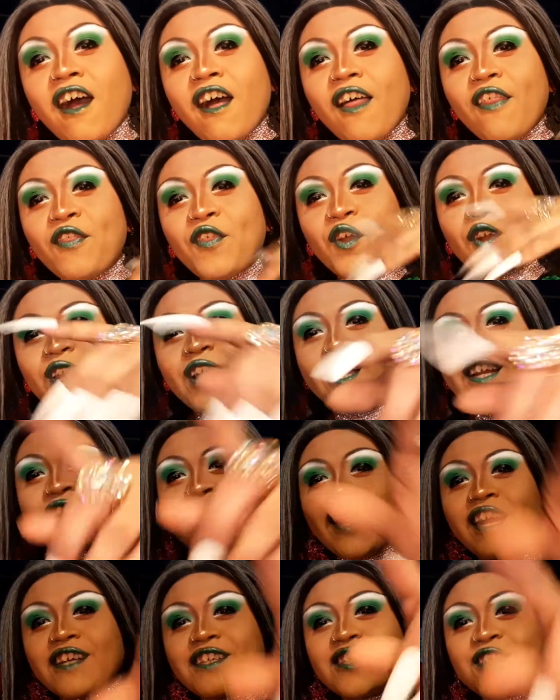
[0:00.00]
they're like
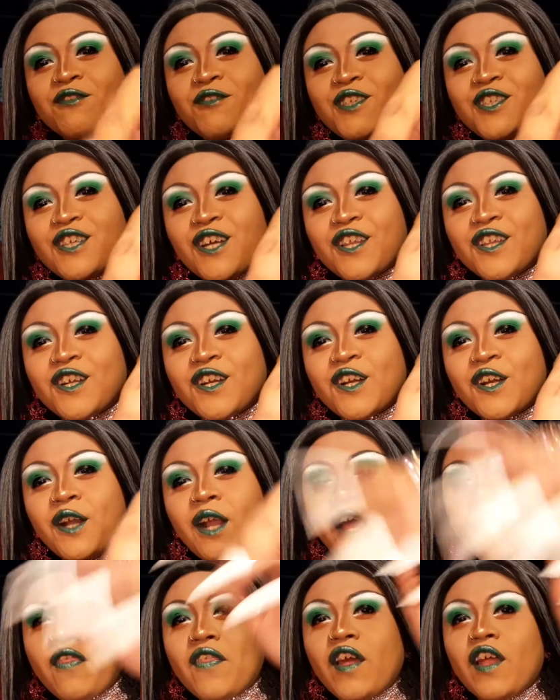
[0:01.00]
next to each other
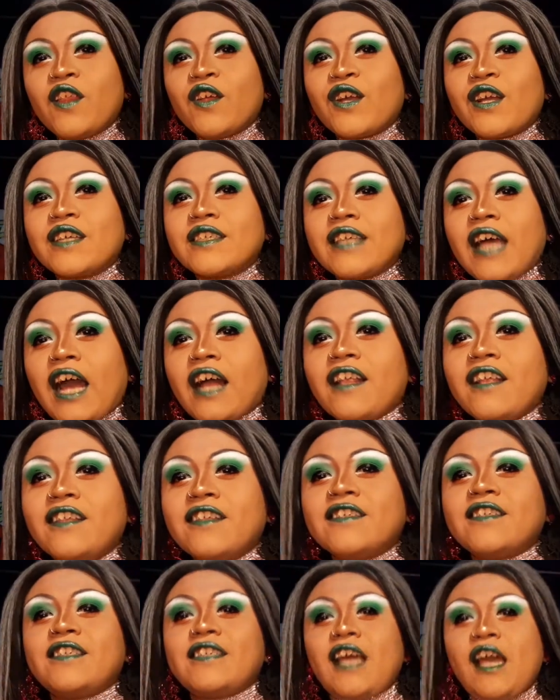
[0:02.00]
and they look exactly the
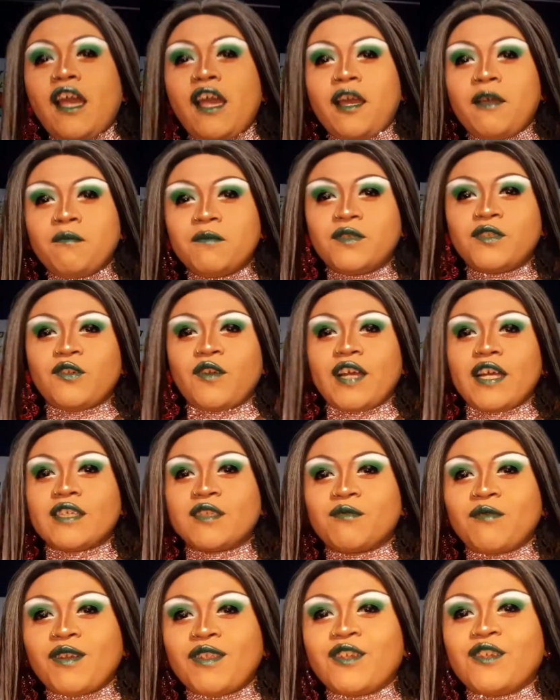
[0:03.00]
same, so
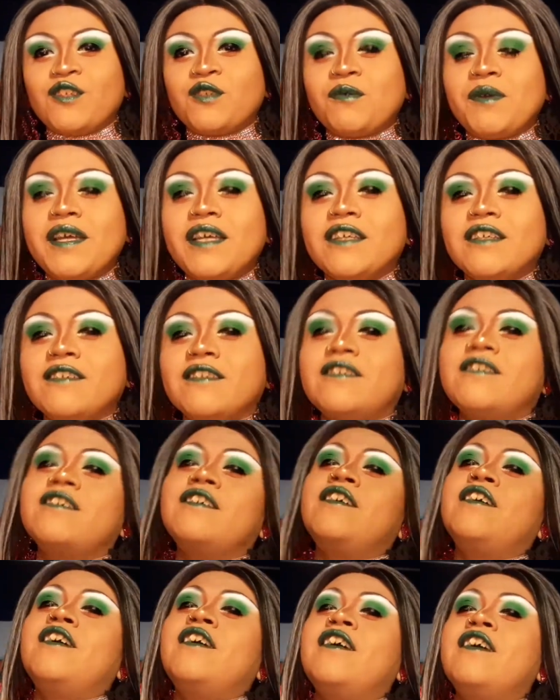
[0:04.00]
guess what, they're twins.
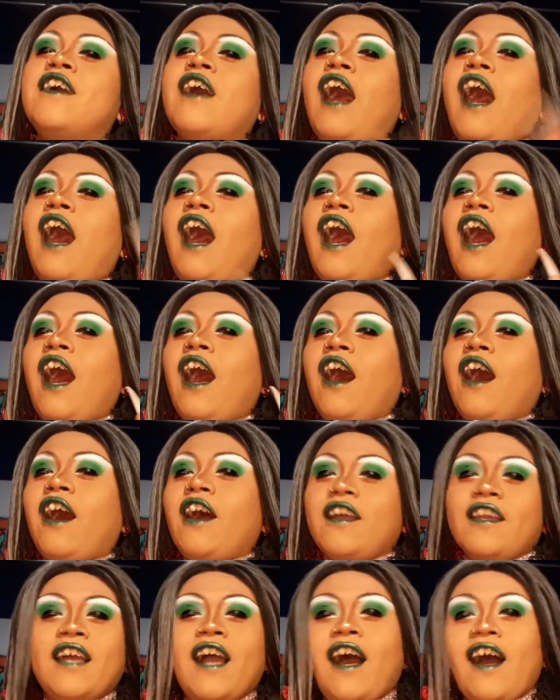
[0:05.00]

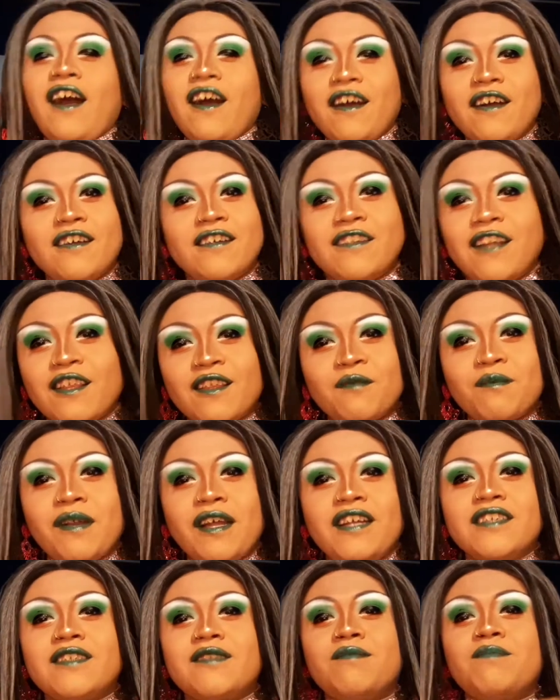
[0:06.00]
Yeah, not the
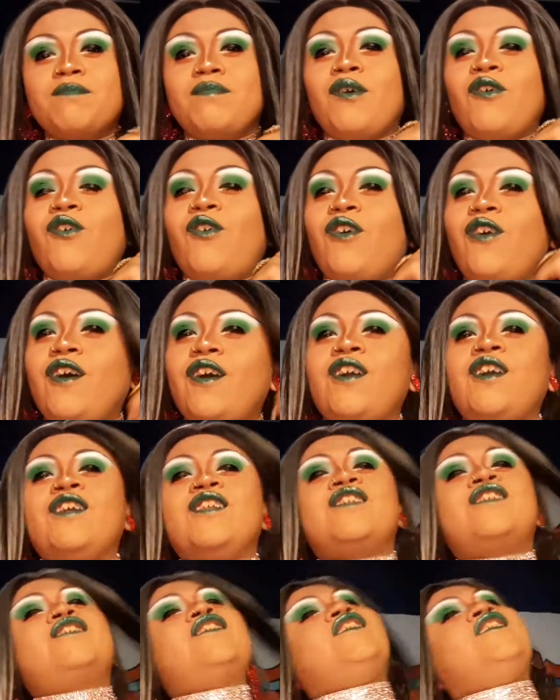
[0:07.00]
brightest
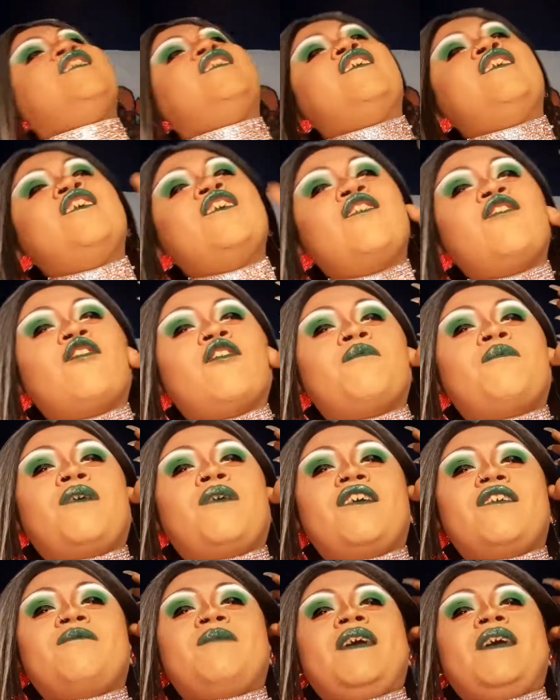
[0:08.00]
point or part of my